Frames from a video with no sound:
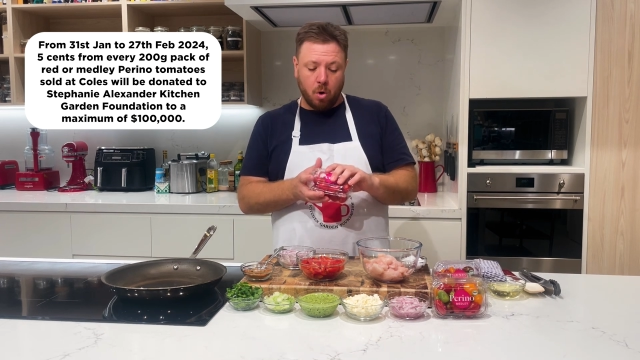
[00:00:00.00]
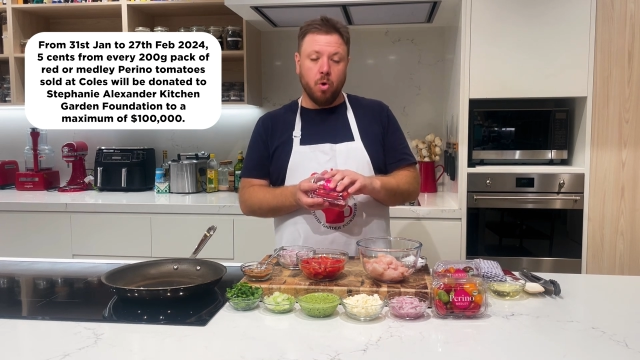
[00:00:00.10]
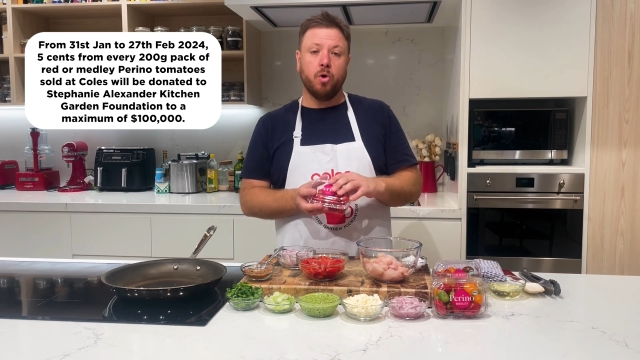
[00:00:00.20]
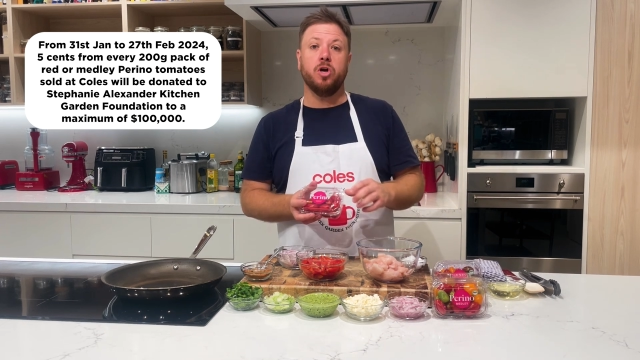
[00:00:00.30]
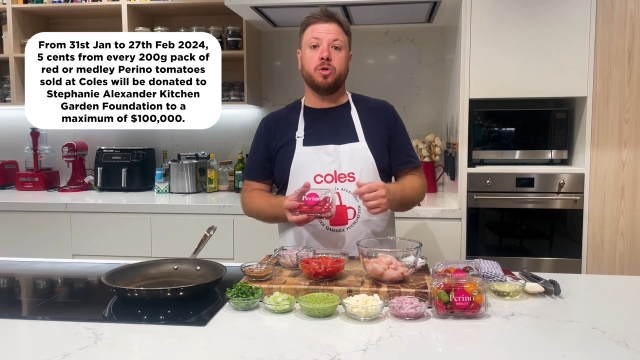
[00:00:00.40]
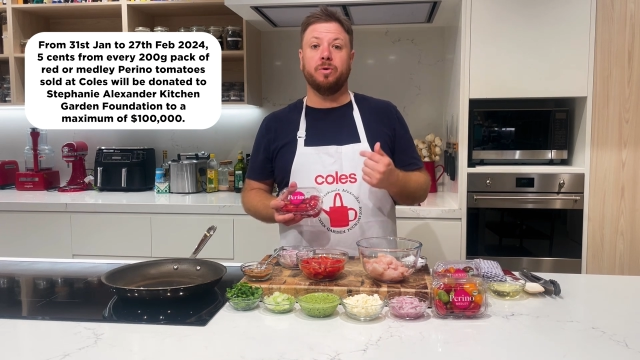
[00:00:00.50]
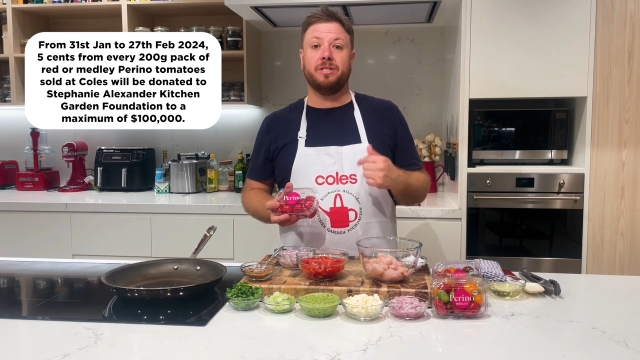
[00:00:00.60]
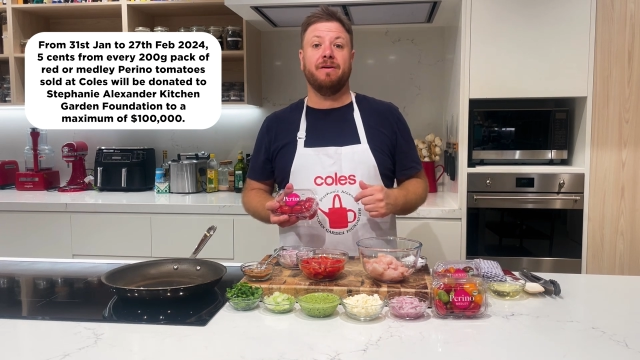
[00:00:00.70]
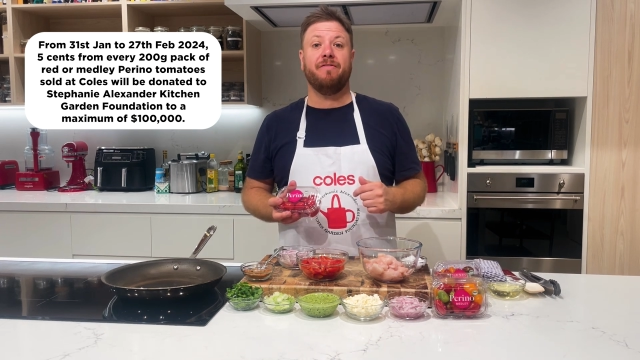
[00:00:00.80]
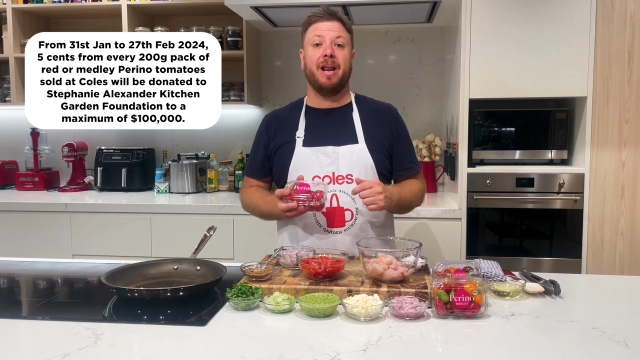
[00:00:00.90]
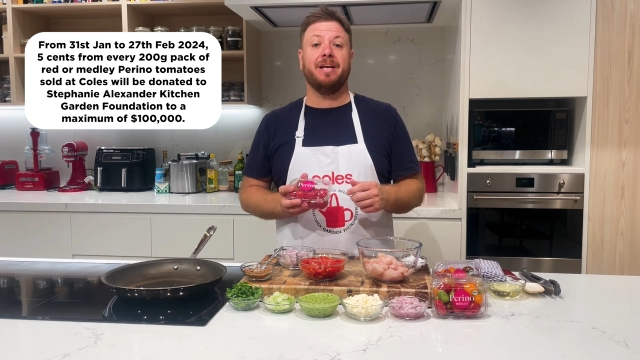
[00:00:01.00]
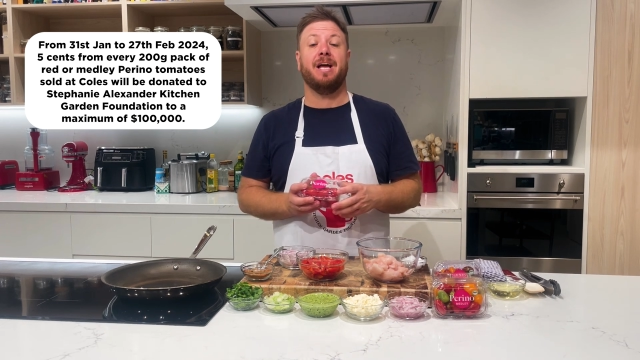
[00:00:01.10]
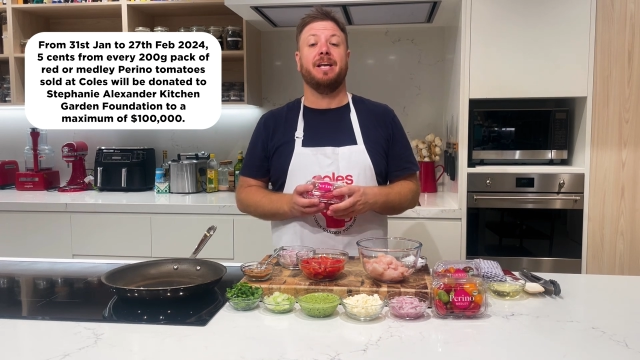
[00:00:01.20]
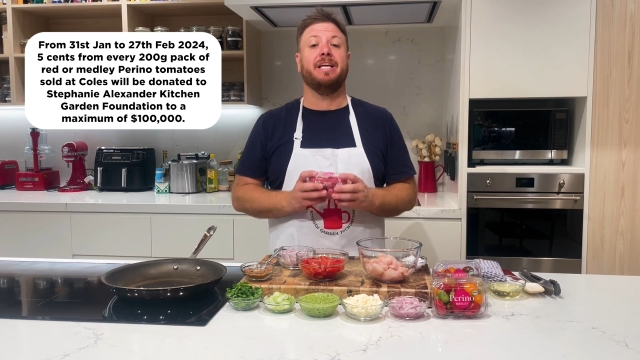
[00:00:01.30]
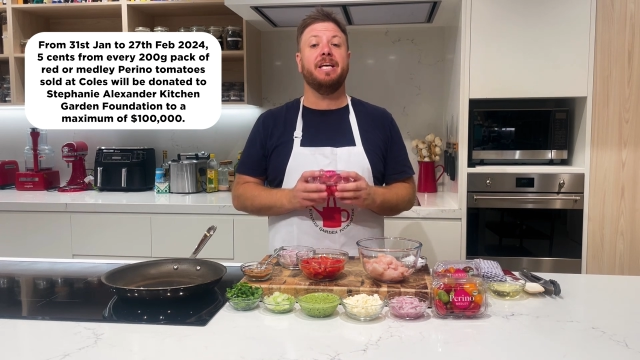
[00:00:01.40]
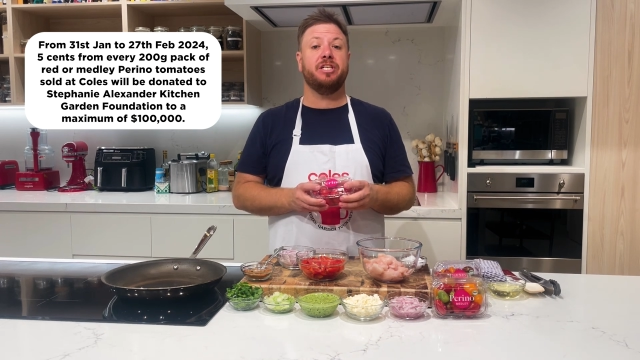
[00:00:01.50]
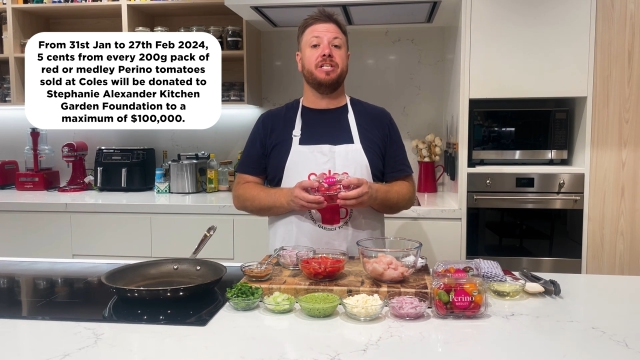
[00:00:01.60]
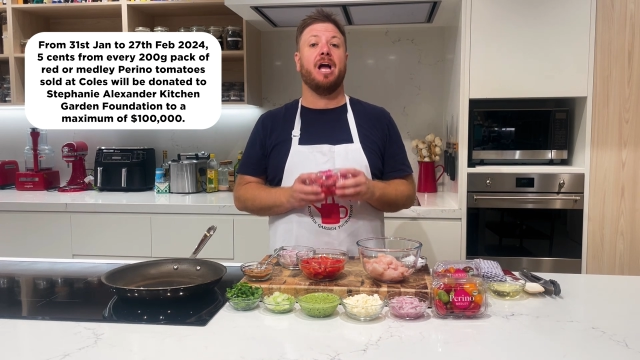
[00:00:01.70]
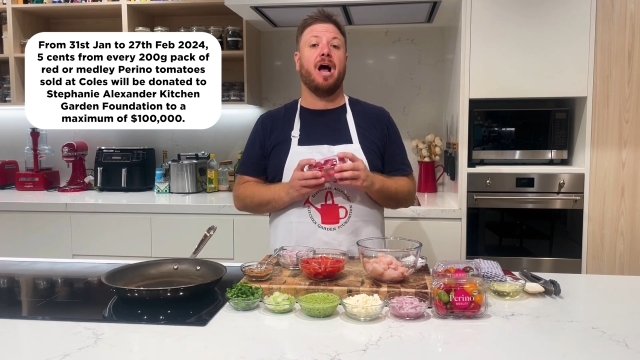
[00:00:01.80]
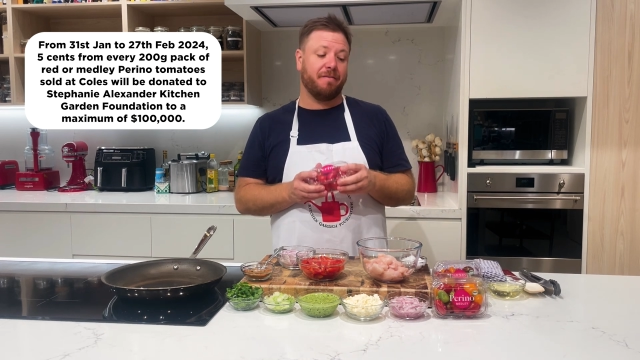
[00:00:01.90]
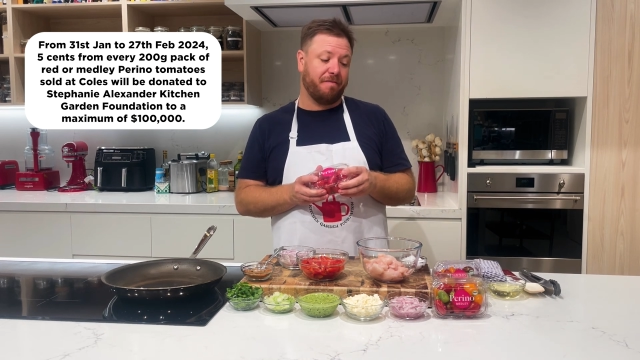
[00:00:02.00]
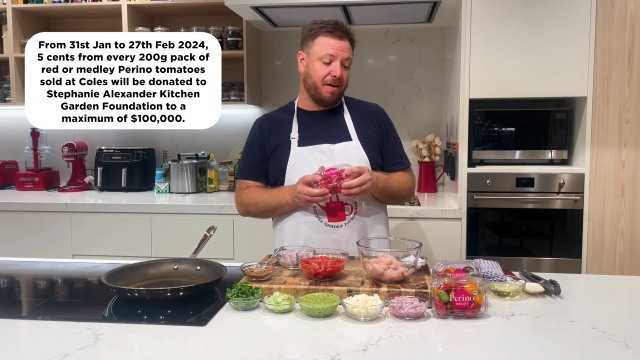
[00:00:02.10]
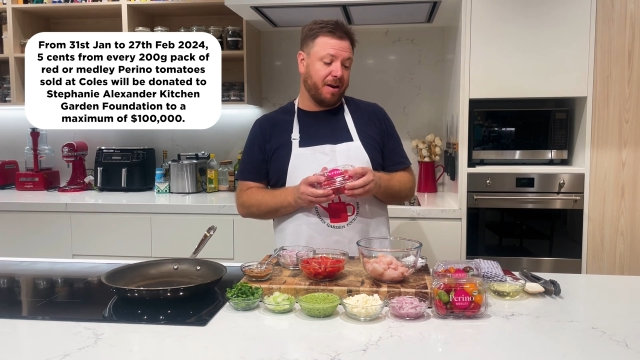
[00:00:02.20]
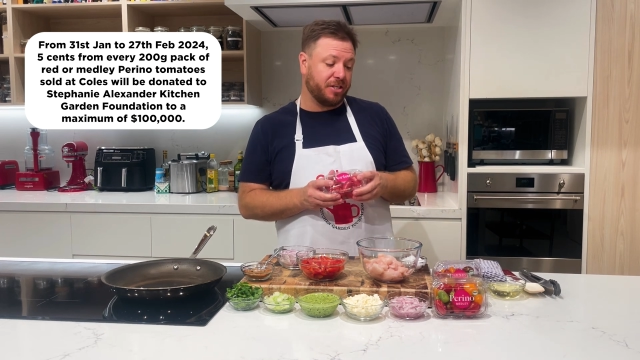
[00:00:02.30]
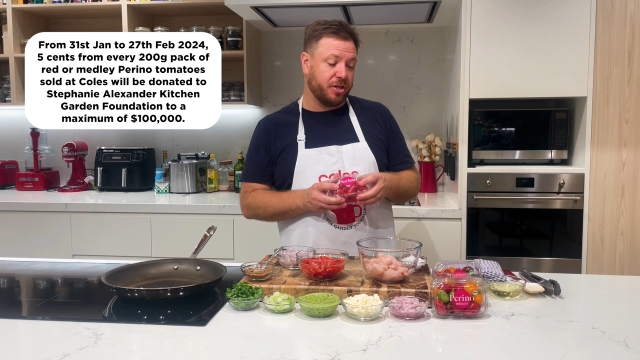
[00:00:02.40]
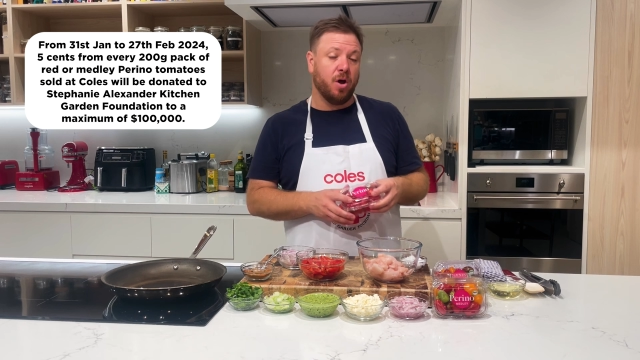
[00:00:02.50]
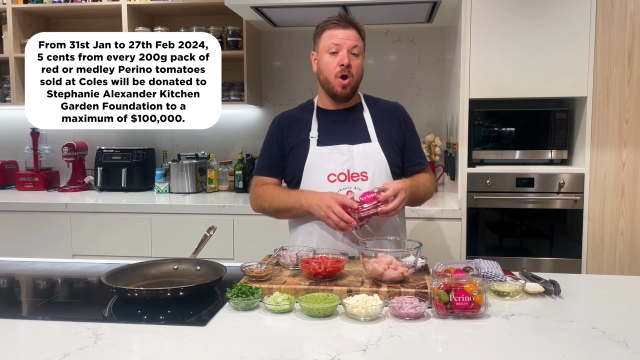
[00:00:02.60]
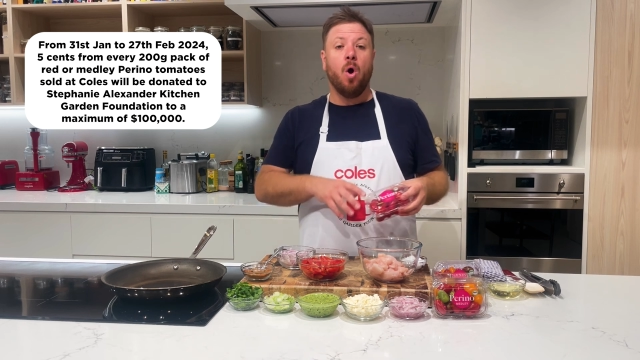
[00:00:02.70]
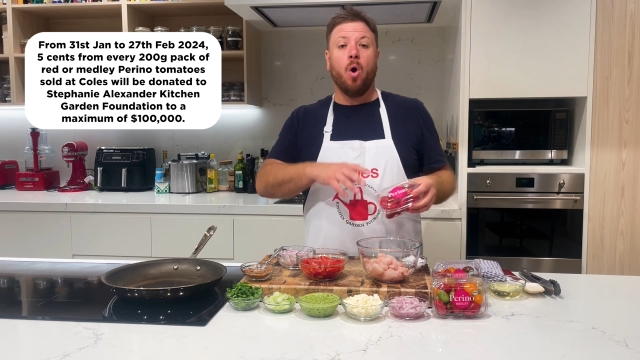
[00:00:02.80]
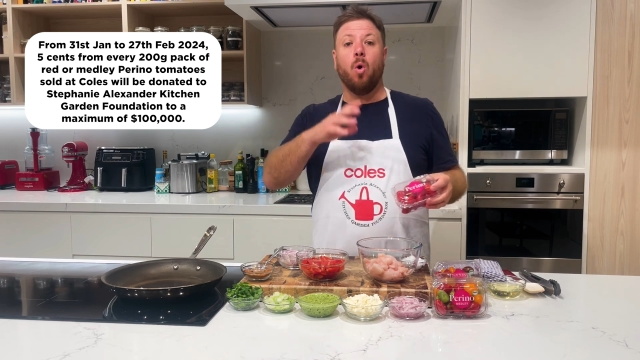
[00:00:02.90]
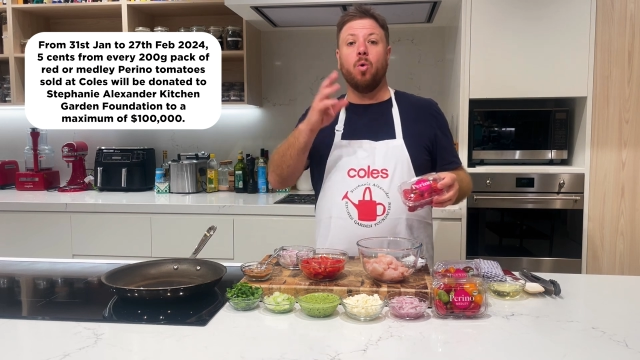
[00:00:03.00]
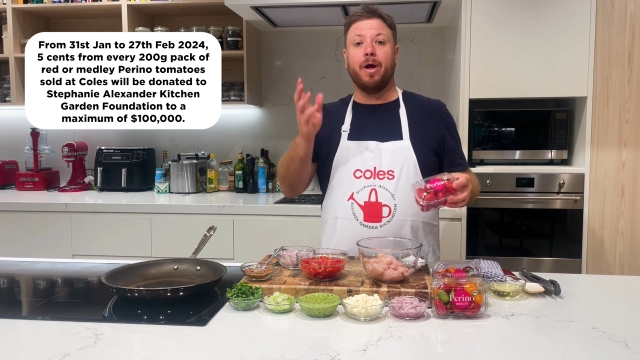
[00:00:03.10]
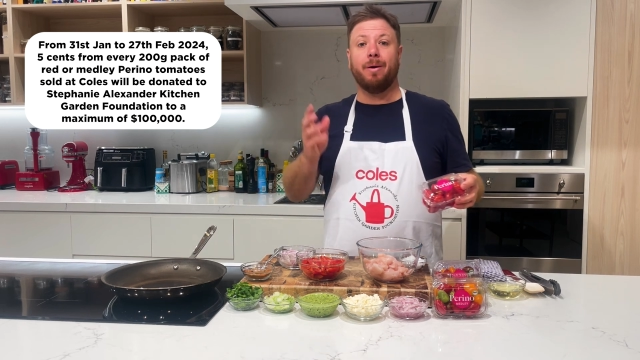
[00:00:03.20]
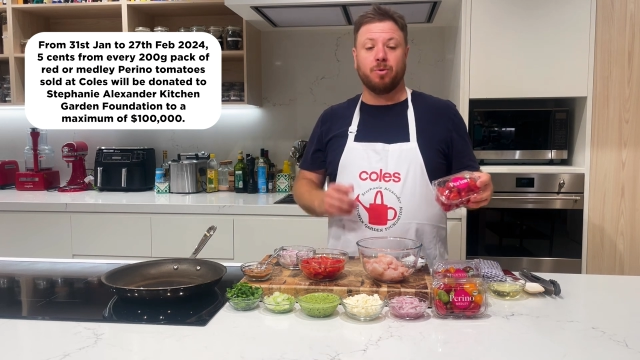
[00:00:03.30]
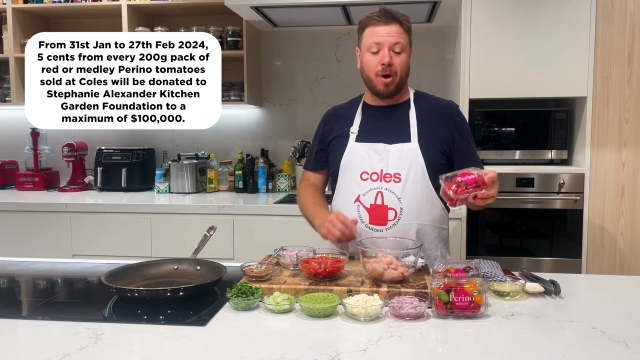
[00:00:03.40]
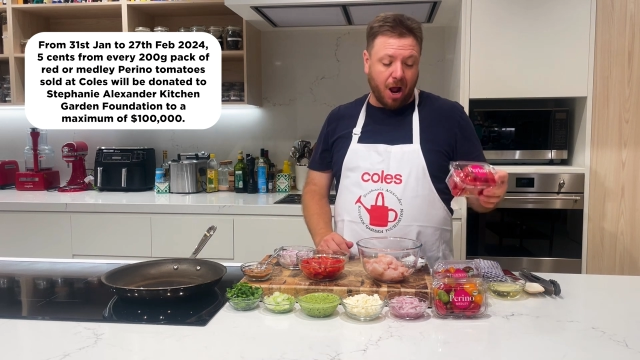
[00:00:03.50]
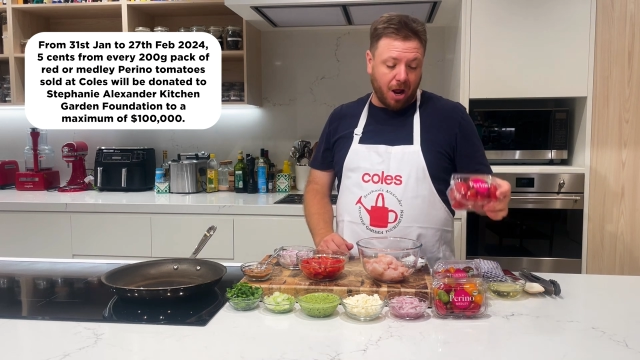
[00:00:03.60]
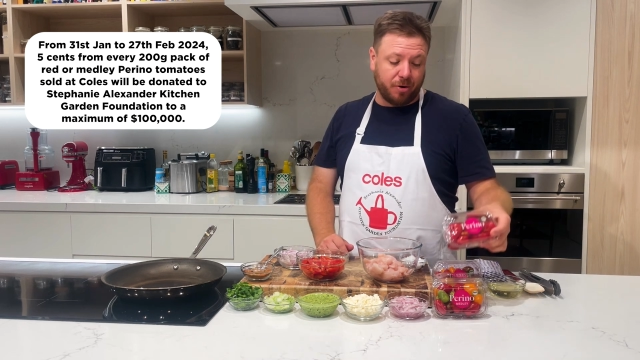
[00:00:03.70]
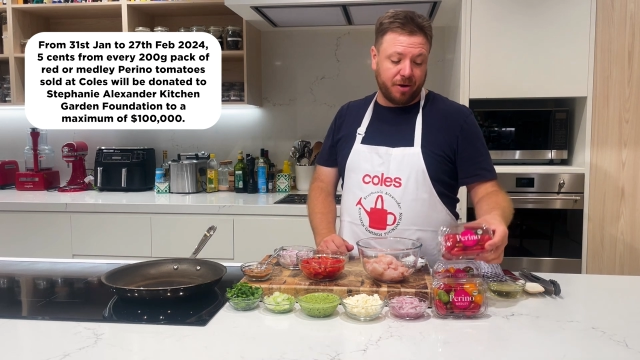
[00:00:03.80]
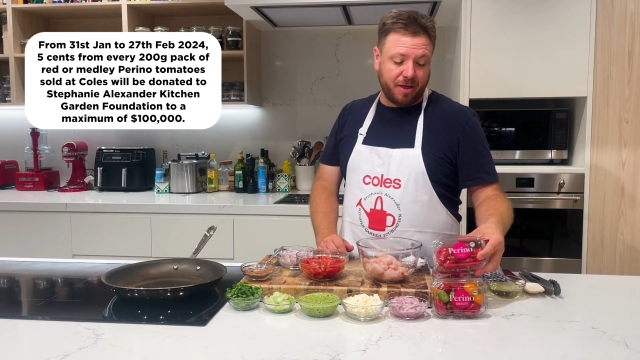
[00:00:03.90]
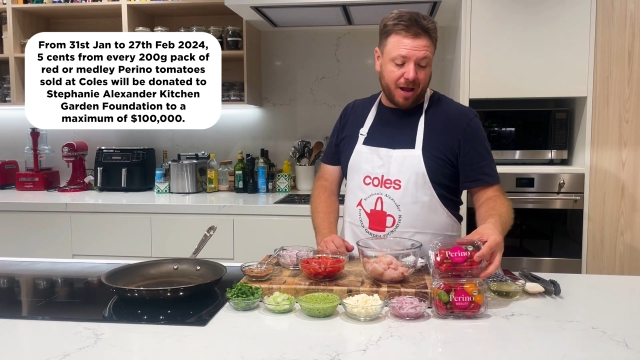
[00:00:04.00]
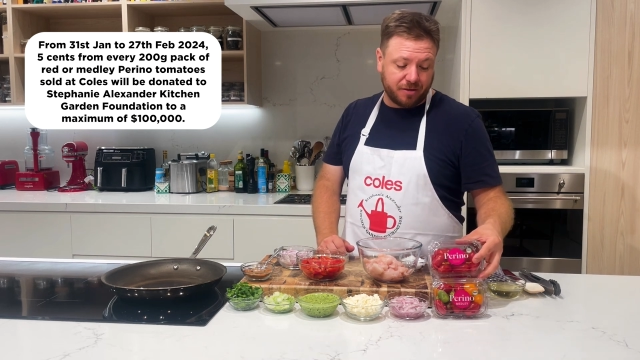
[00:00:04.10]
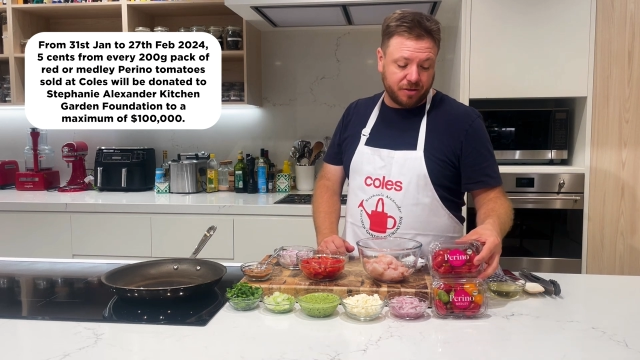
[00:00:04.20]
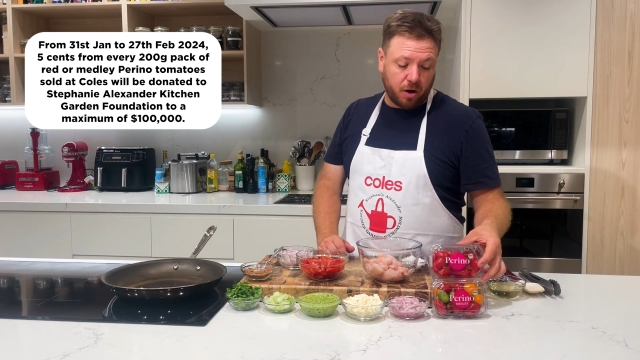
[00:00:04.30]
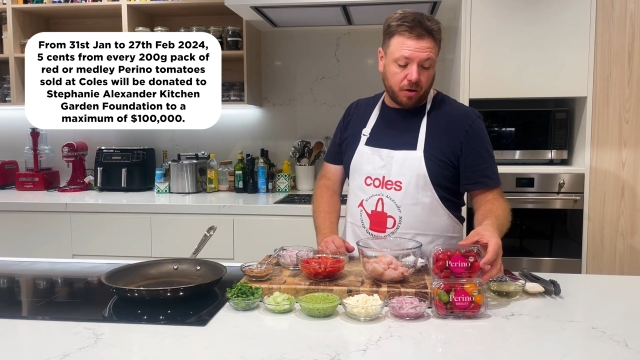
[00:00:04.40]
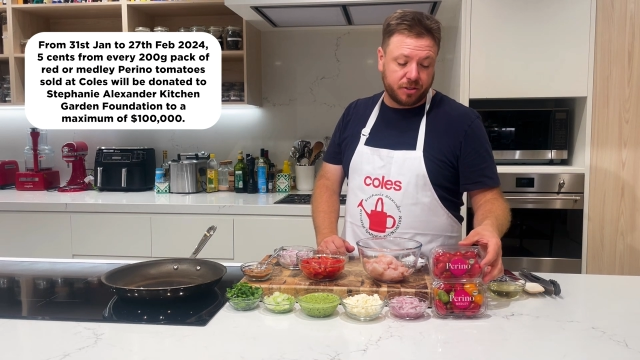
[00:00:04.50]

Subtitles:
will go towards the Stephanie Alexander Kitchen Garden Foundation, all the way up to $100,000.